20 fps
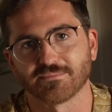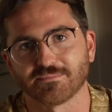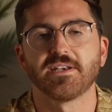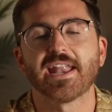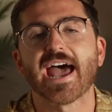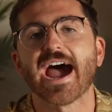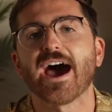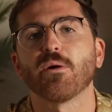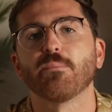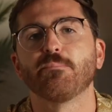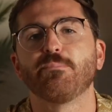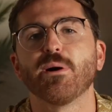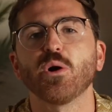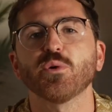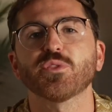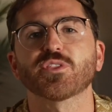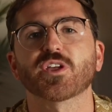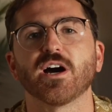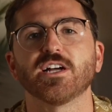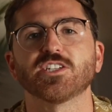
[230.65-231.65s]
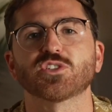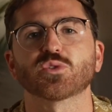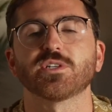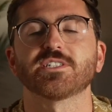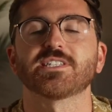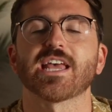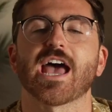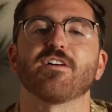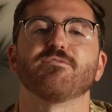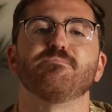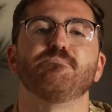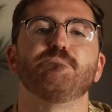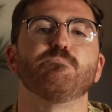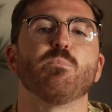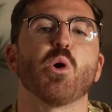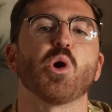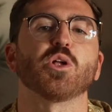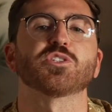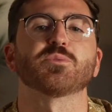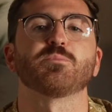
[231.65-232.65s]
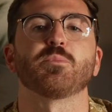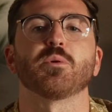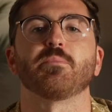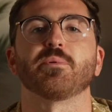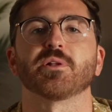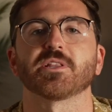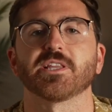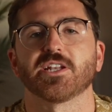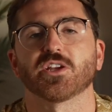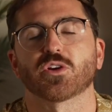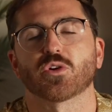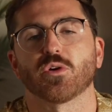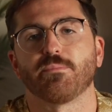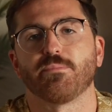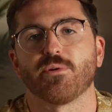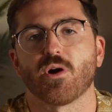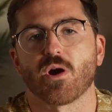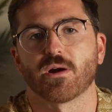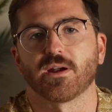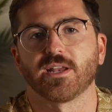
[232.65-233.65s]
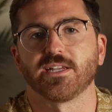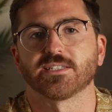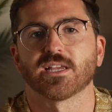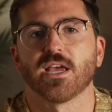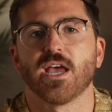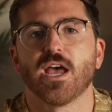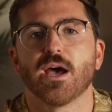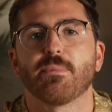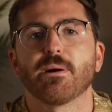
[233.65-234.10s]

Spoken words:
Now, both countries have multiple political parties,